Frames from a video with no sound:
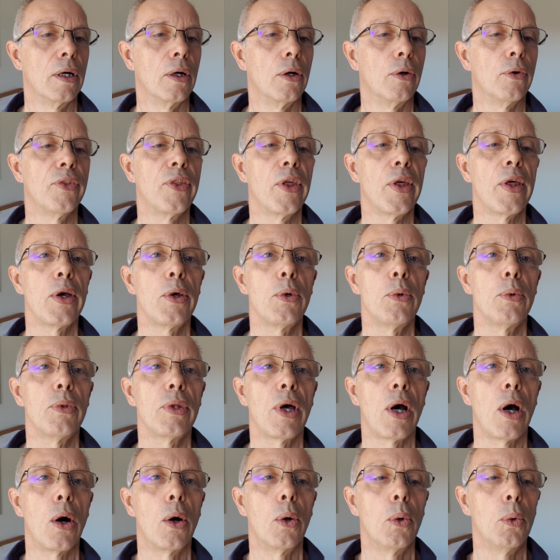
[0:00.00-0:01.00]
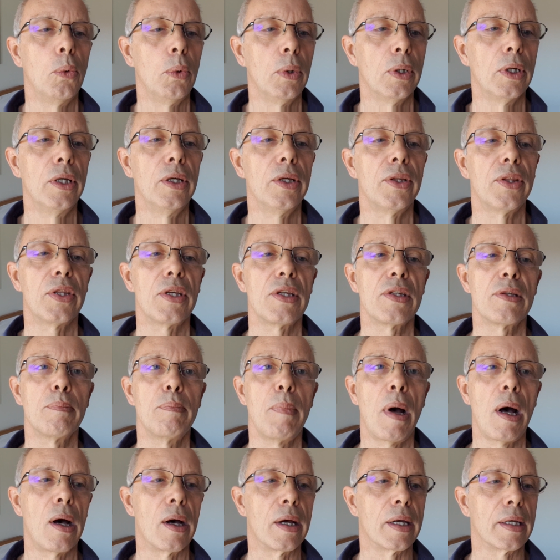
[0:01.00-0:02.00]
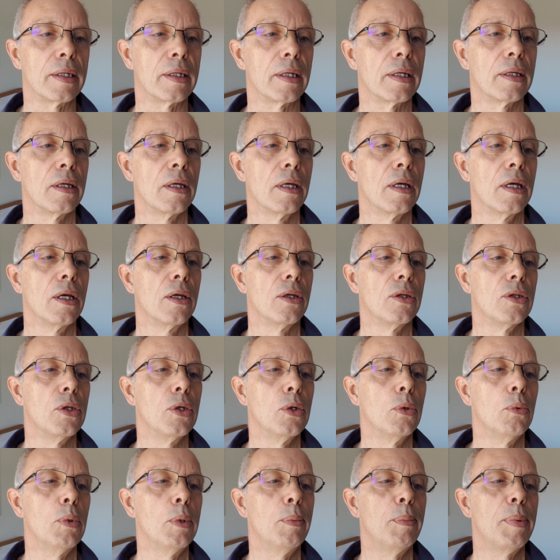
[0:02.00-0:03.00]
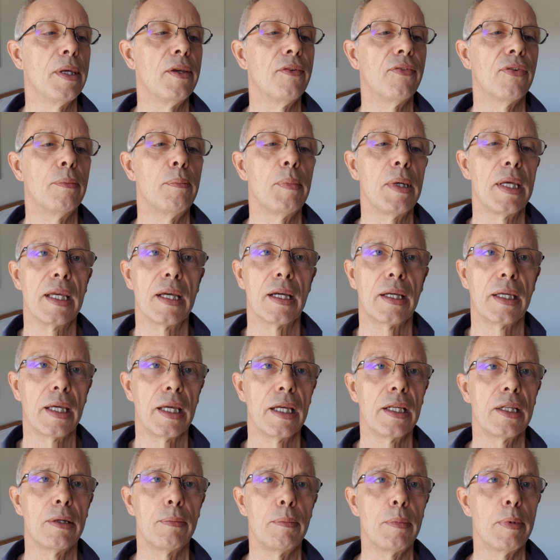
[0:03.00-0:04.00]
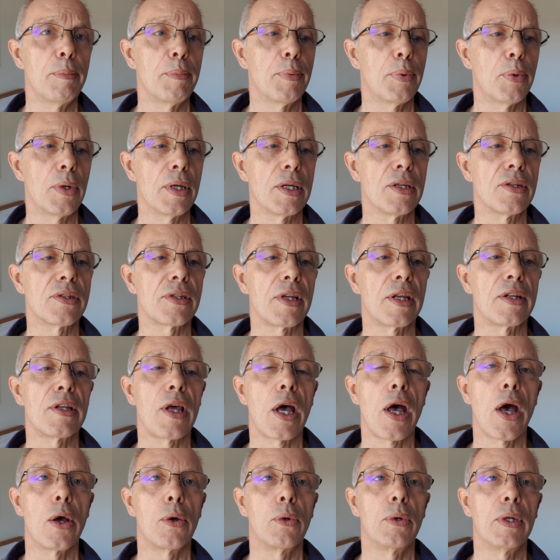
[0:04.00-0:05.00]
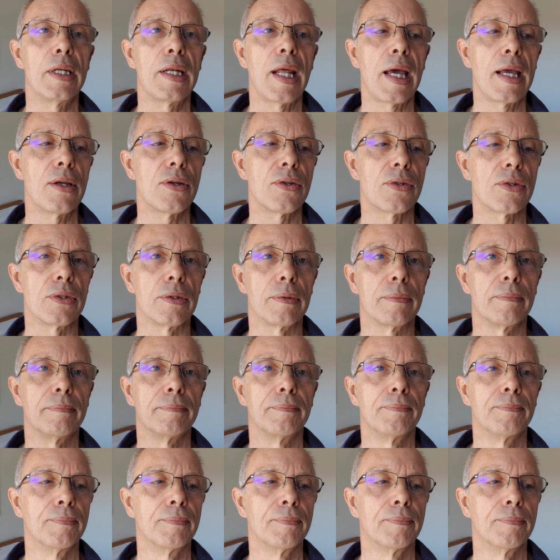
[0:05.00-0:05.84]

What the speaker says: Although the whole earth is mine, you will be for me a kingdom of priests and a holy nation.